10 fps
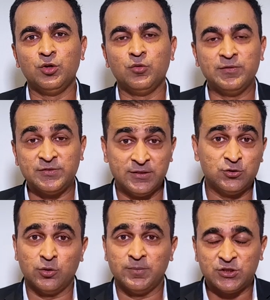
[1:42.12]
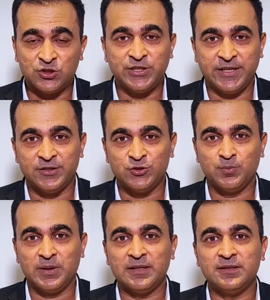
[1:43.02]
we've seen so much
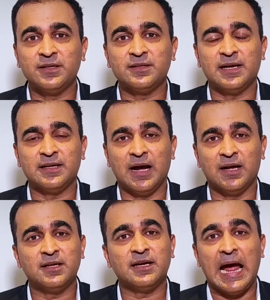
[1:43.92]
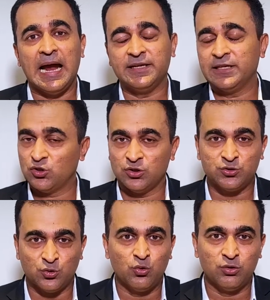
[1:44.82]
change, but I think that other adage
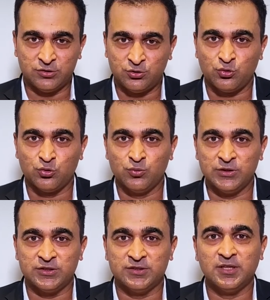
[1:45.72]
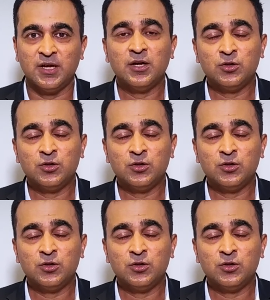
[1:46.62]
also holds true, which is